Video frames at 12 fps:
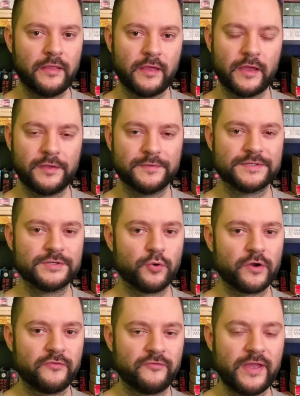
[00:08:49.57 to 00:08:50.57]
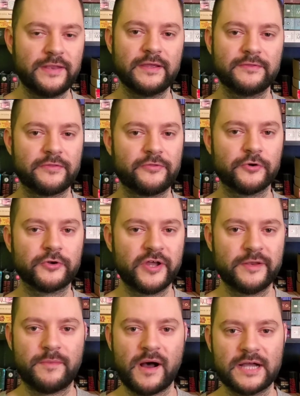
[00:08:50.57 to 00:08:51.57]
uh, sort of hinting that there
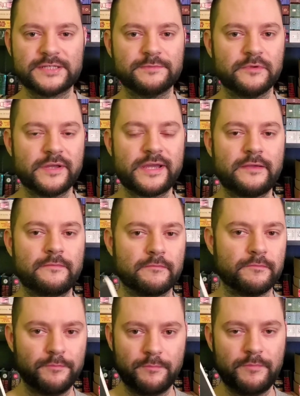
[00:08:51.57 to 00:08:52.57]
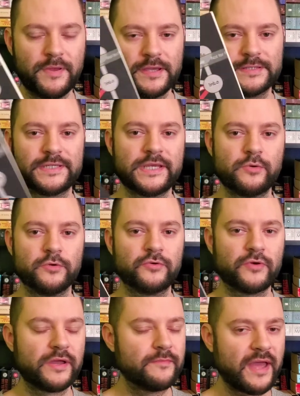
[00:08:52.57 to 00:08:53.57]
could possibly be a sequel
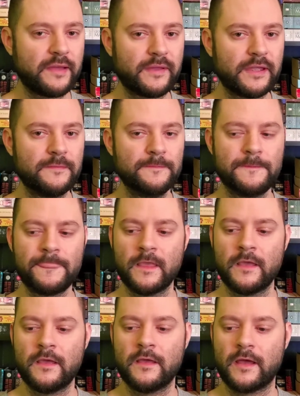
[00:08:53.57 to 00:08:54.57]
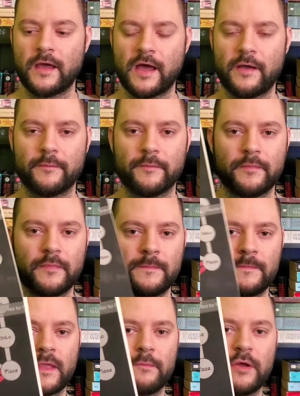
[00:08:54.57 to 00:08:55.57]
to it, maybe. Um,
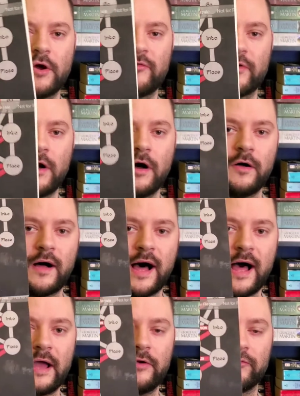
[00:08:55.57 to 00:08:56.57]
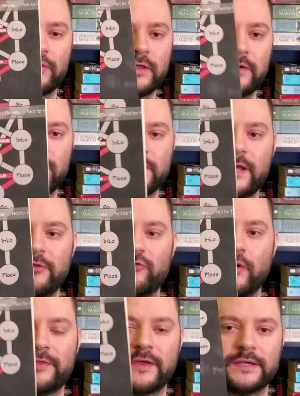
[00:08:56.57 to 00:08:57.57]
but overall, I really, really
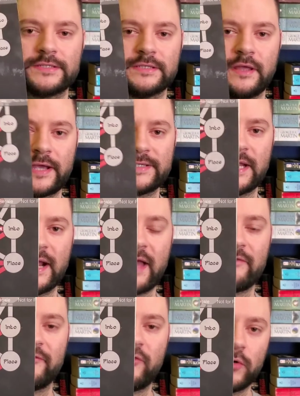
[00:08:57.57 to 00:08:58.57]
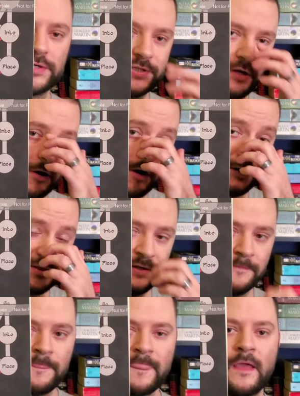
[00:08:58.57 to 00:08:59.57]
enjoy this. Like I said, I gave it four stars.
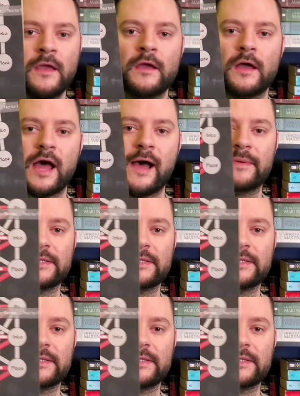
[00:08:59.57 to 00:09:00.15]
Um,